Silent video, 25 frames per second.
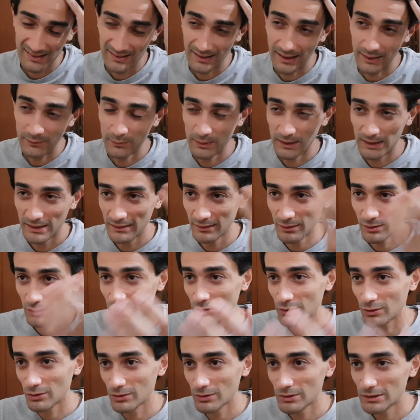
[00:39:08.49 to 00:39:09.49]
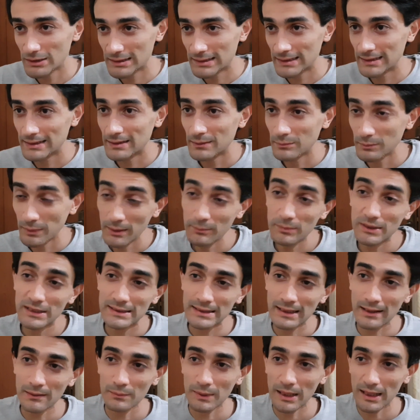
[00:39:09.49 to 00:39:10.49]
I mean, not all city, maybe
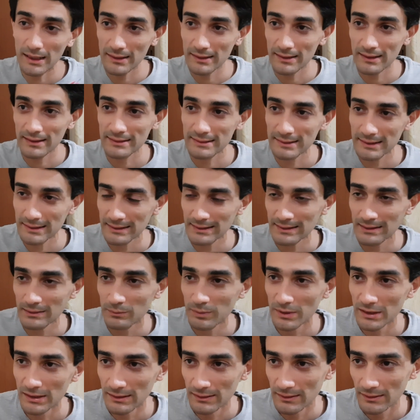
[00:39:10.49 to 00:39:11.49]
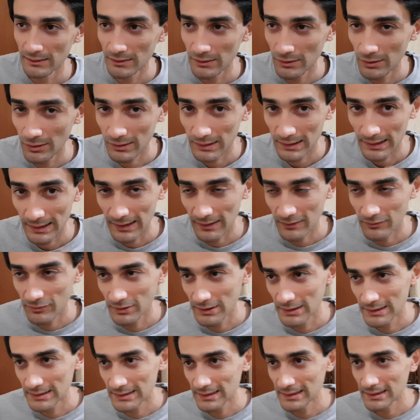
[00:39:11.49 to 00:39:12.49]
some other city, but not
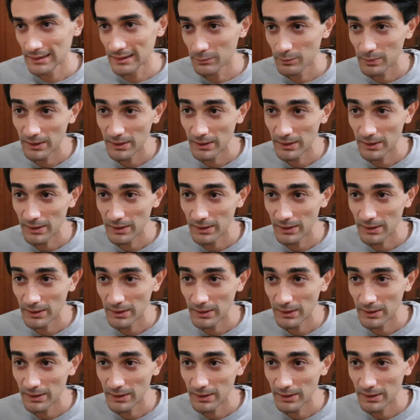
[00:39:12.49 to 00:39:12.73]
every city.